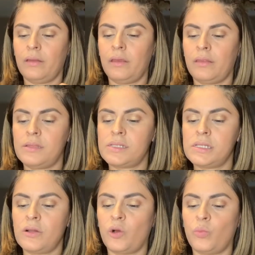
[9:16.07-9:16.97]
But I
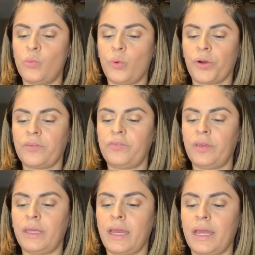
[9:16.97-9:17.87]
found it,
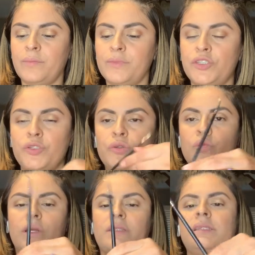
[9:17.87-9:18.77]
and I usually
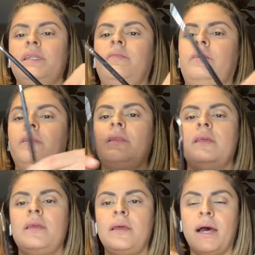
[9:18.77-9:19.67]
use a
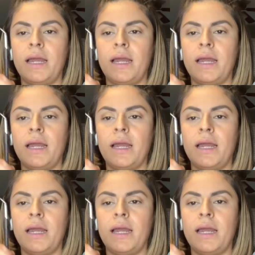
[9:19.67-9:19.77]
pencil,